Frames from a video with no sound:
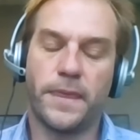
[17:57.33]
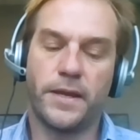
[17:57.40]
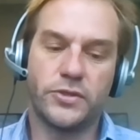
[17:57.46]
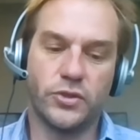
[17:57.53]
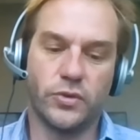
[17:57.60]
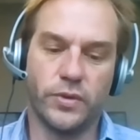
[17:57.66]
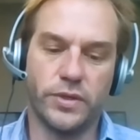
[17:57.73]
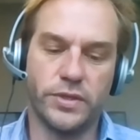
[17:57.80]

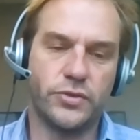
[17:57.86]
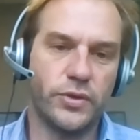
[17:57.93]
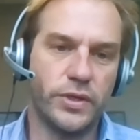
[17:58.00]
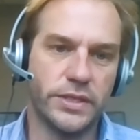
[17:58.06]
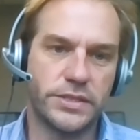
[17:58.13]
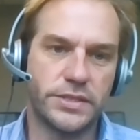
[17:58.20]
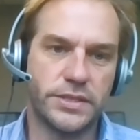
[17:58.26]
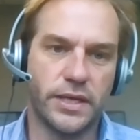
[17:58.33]
So in two
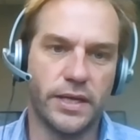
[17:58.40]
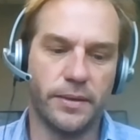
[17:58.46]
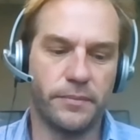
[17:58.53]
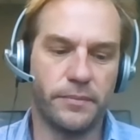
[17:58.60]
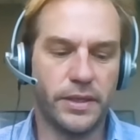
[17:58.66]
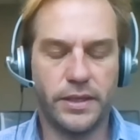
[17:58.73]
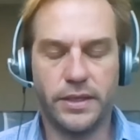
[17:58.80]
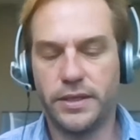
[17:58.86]
years'
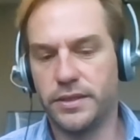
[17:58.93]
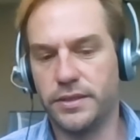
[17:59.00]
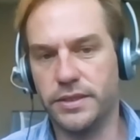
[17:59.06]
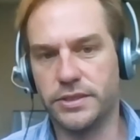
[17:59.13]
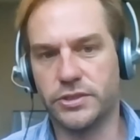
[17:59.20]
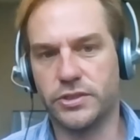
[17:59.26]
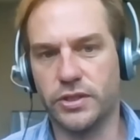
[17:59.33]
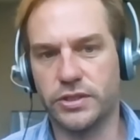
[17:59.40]
time,
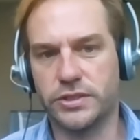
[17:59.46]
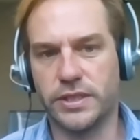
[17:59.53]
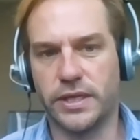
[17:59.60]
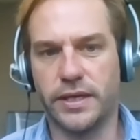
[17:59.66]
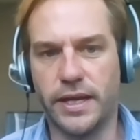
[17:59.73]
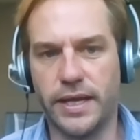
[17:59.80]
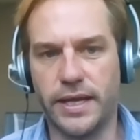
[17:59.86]
this looks like an